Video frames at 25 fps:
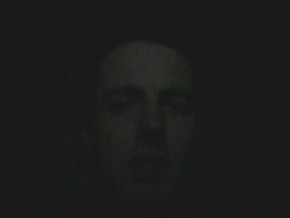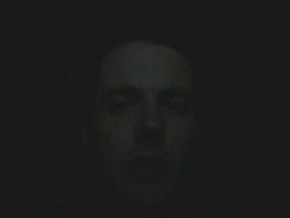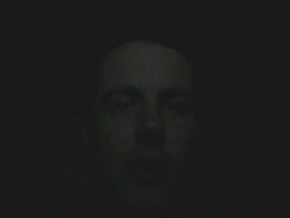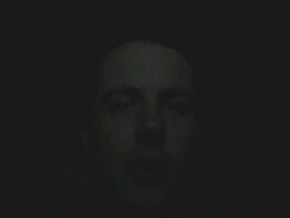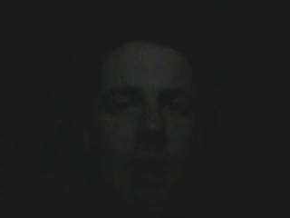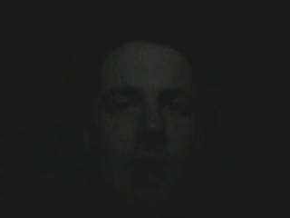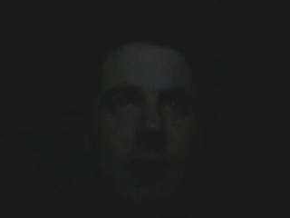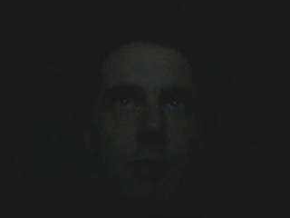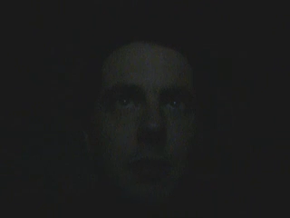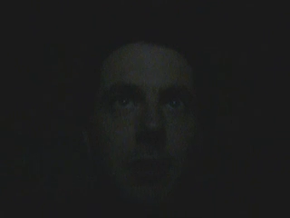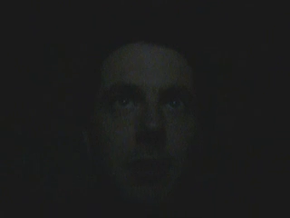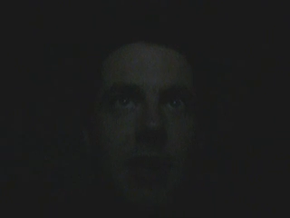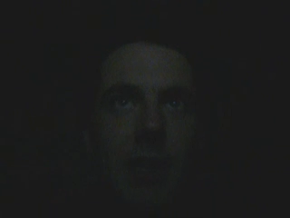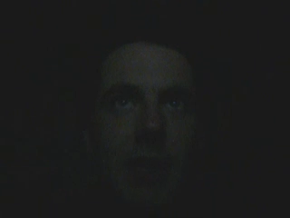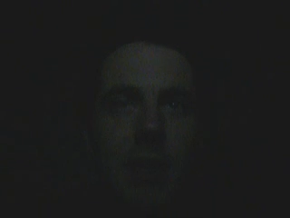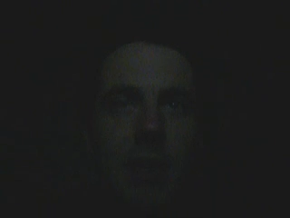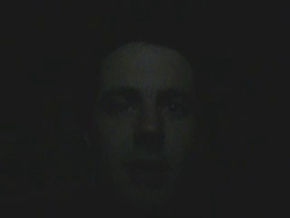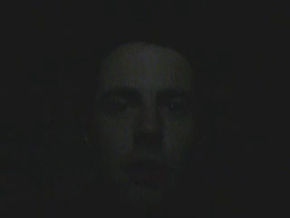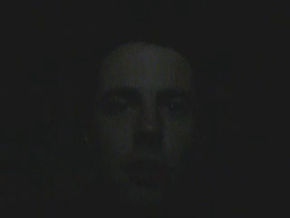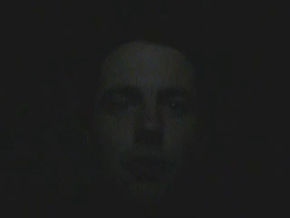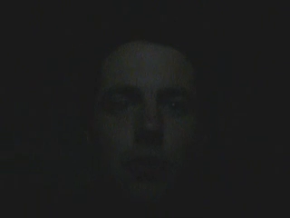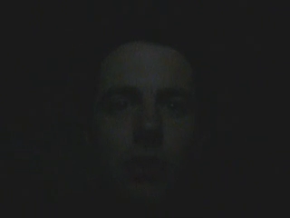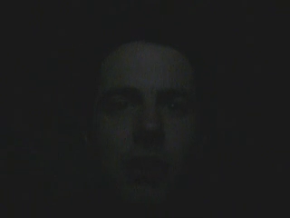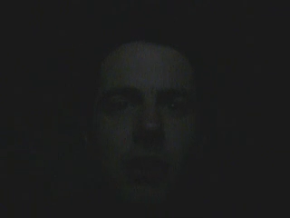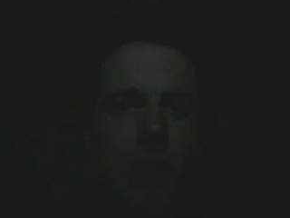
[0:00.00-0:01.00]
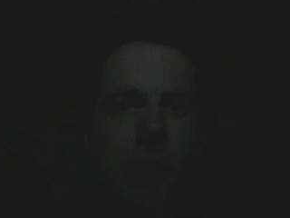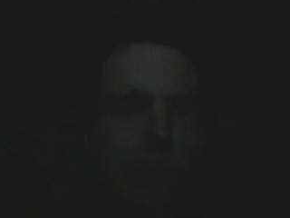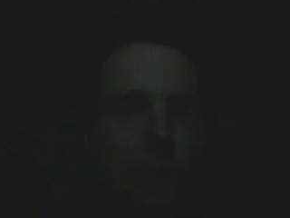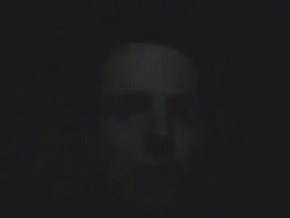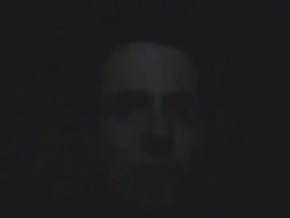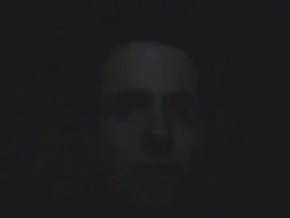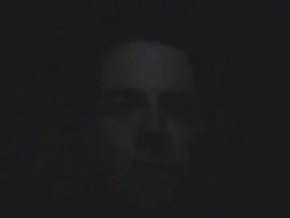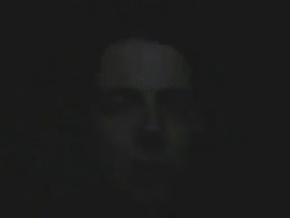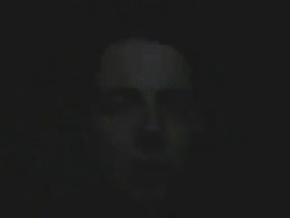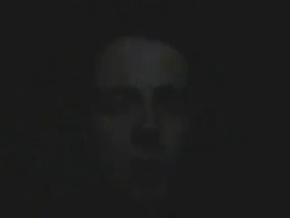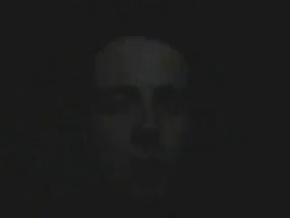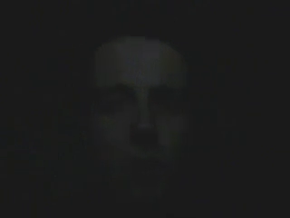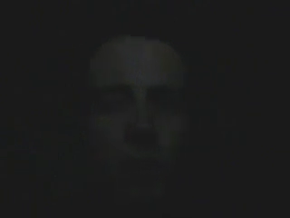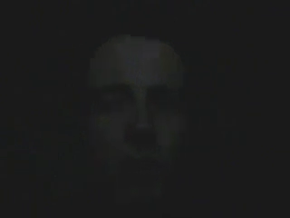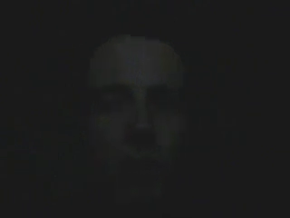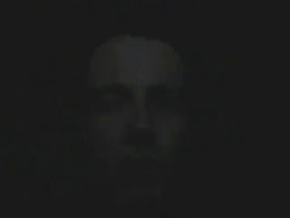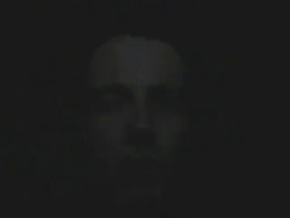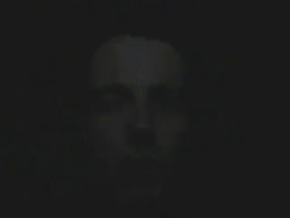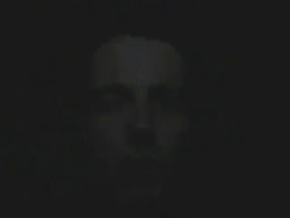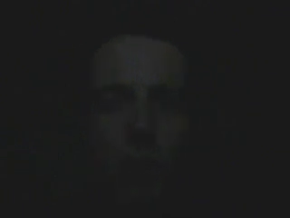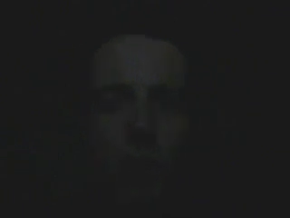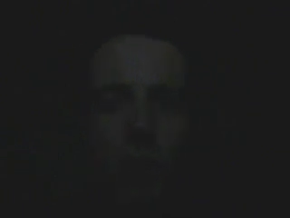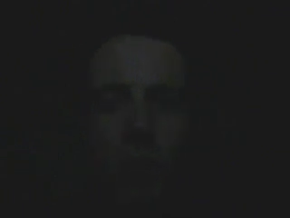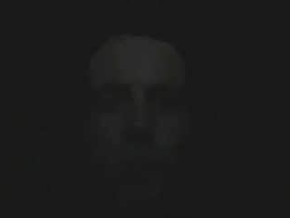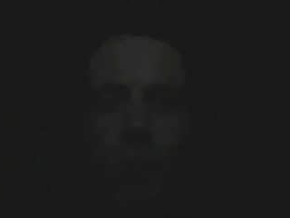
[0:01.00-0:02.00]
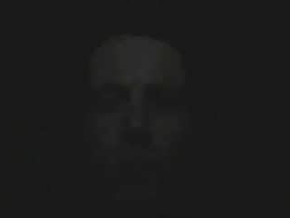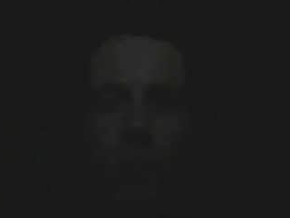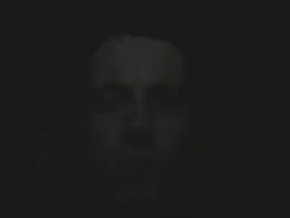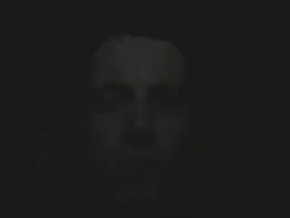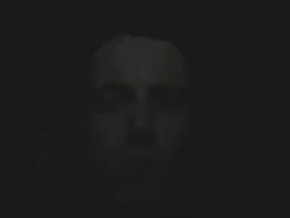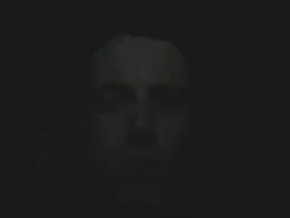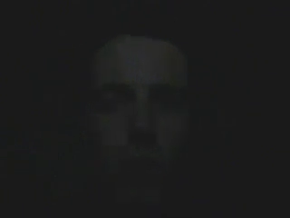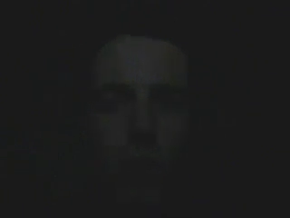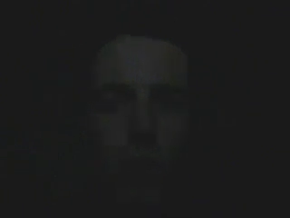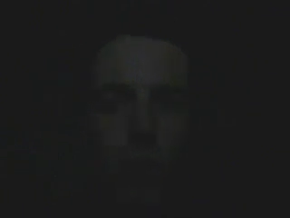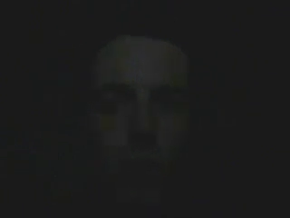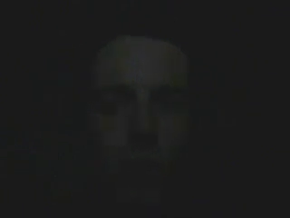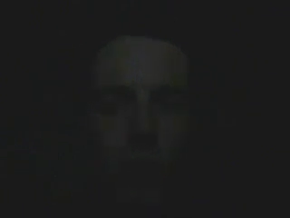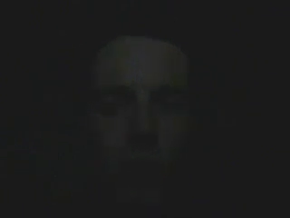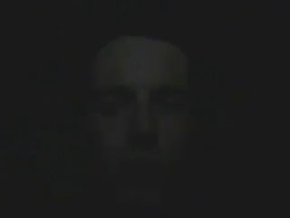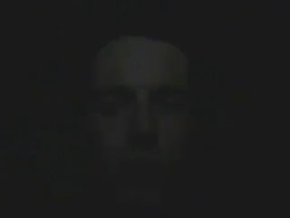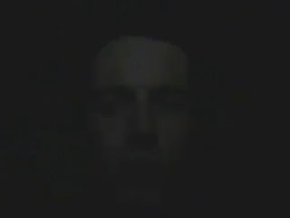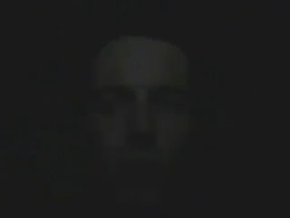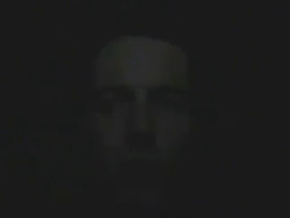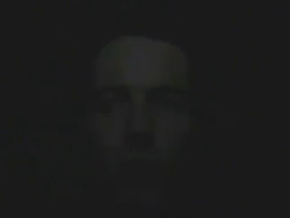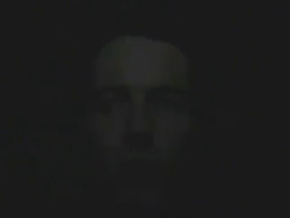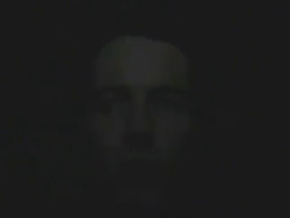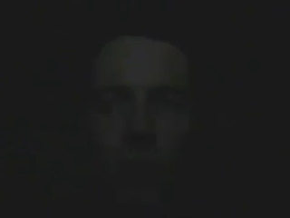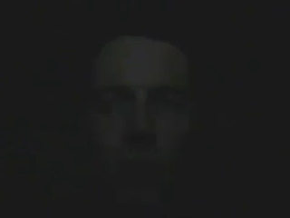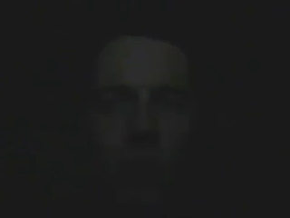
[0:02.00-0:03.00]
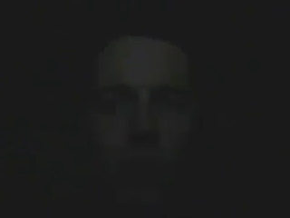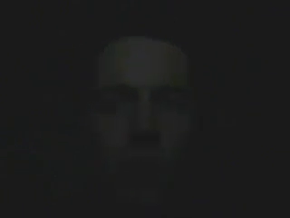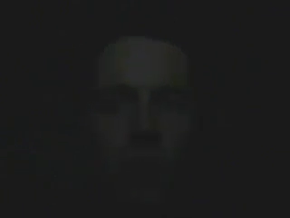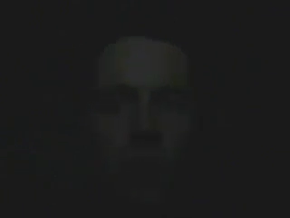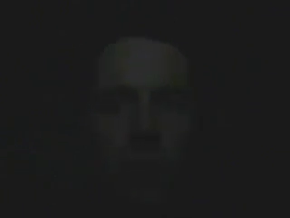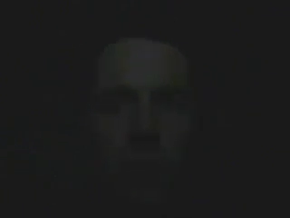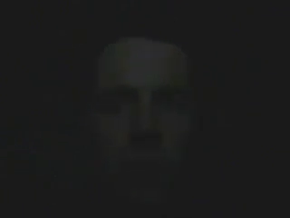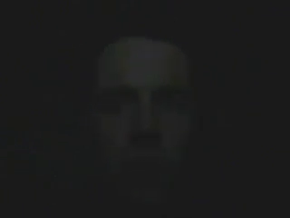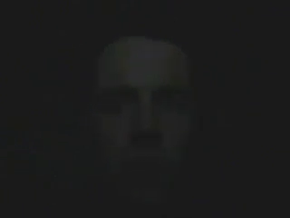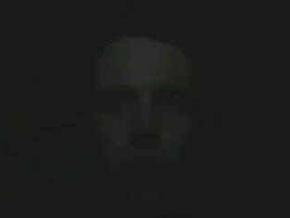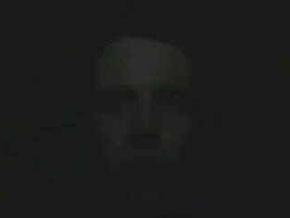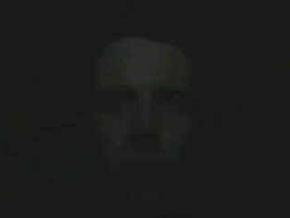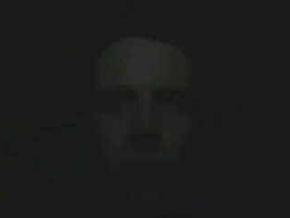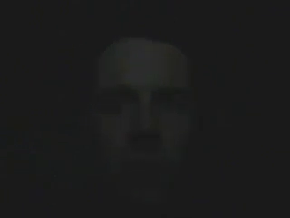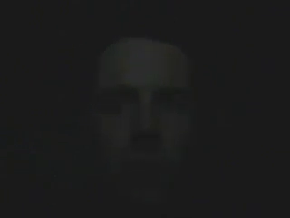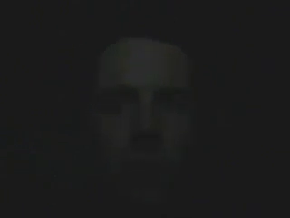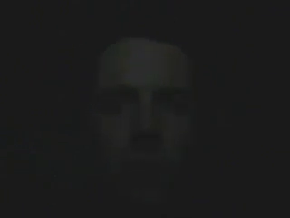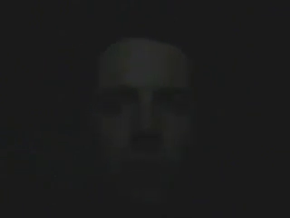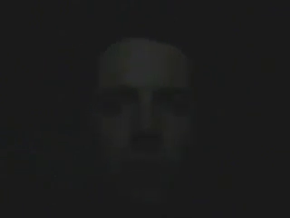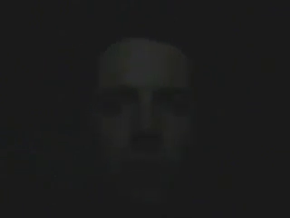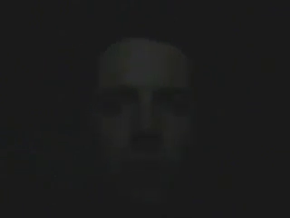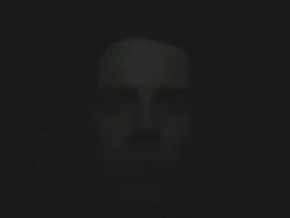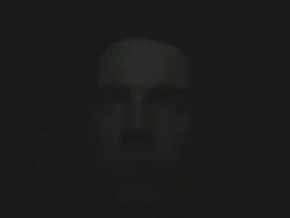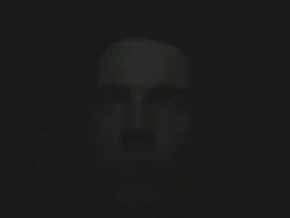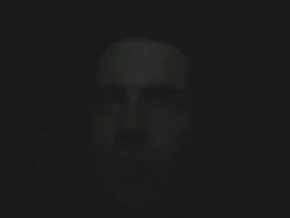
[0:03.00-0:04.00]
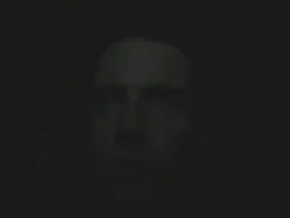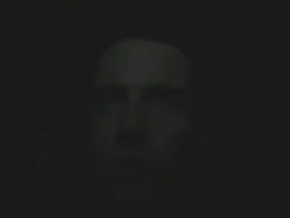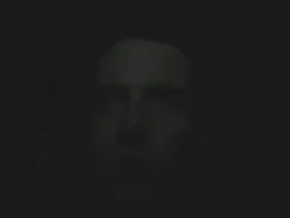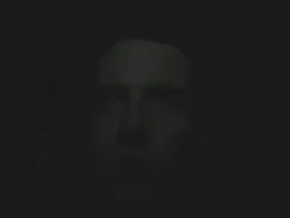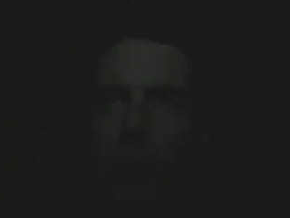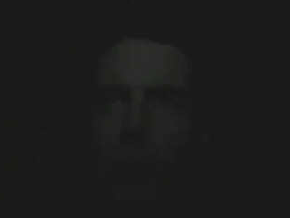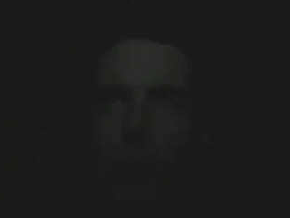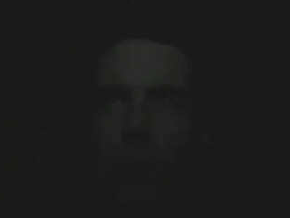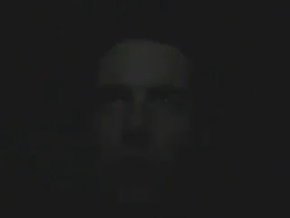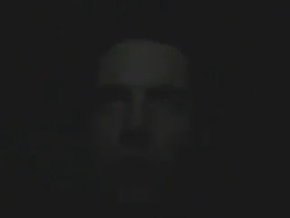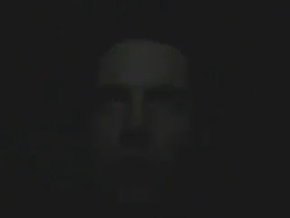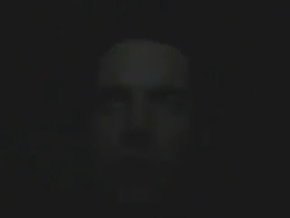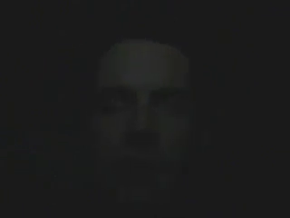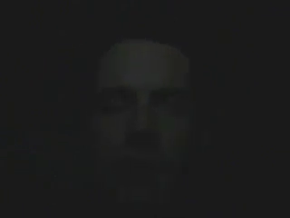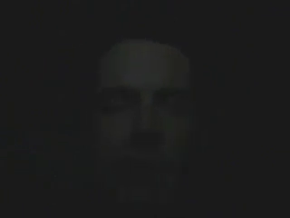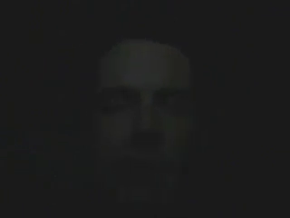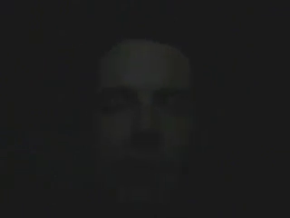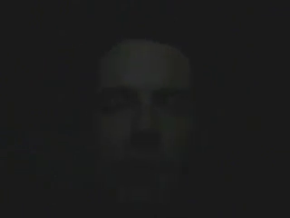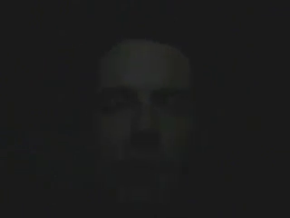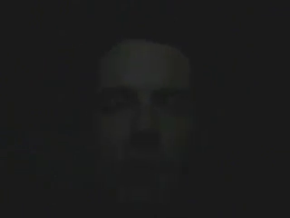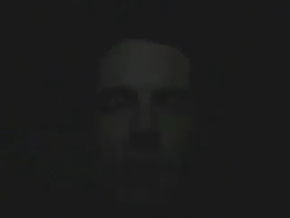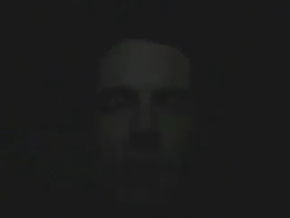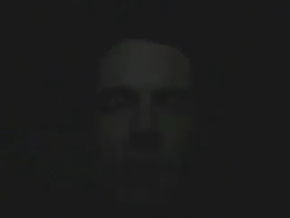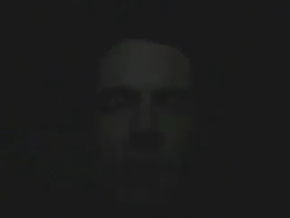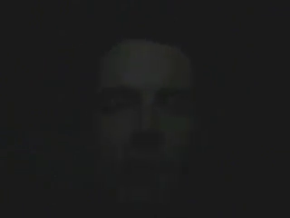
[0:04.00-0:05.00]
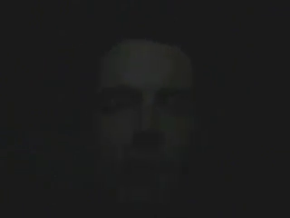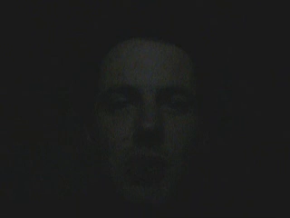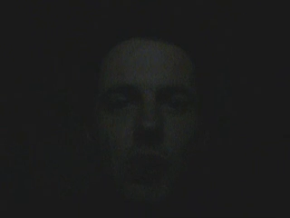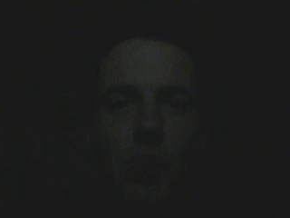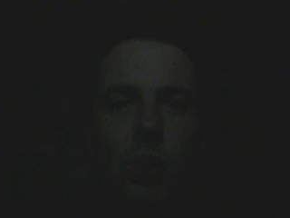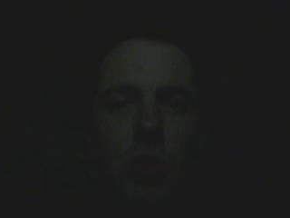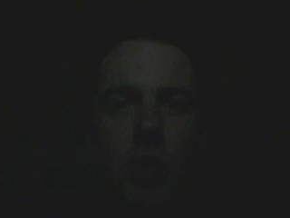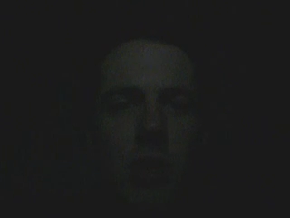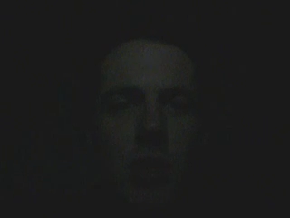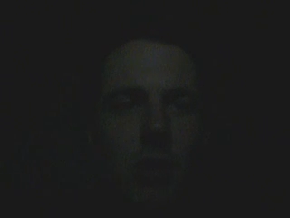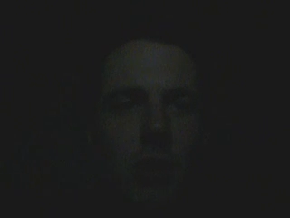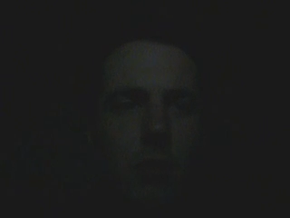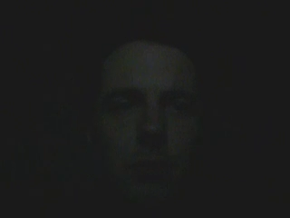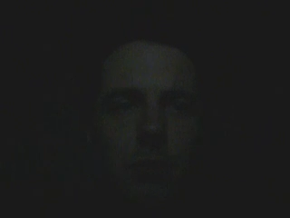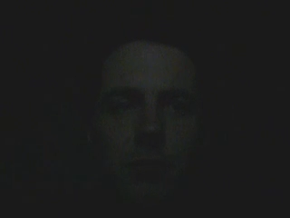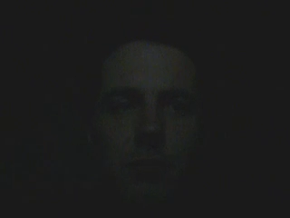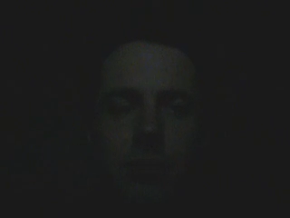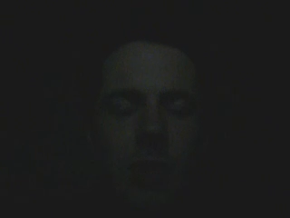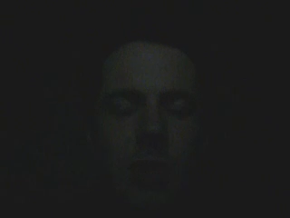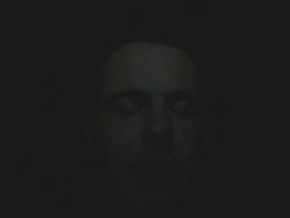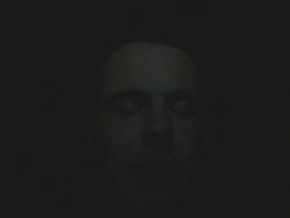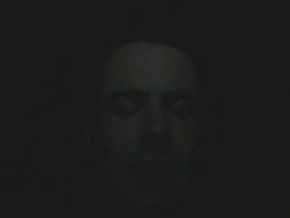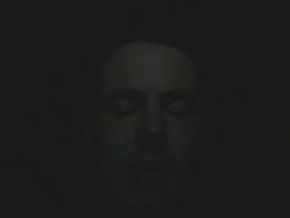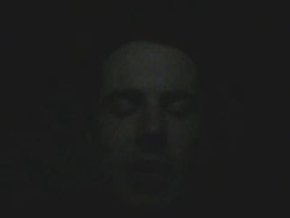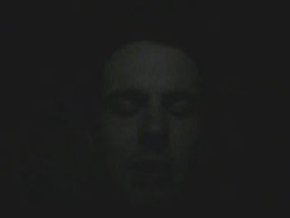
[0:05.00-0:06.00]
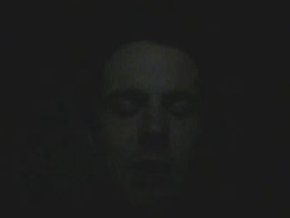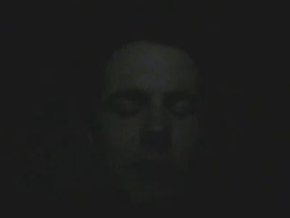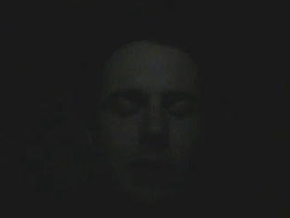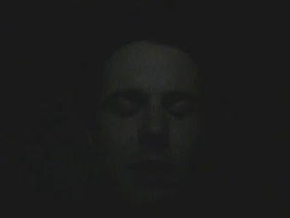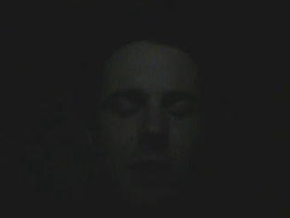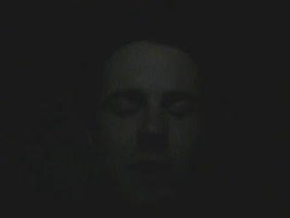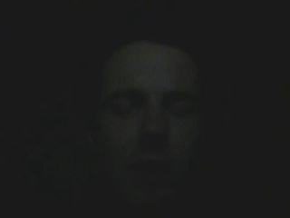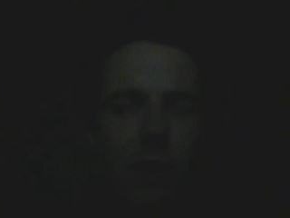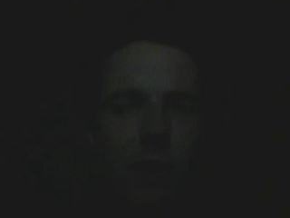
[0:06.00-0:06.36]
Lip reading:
No face is visible, so there are no lips to read.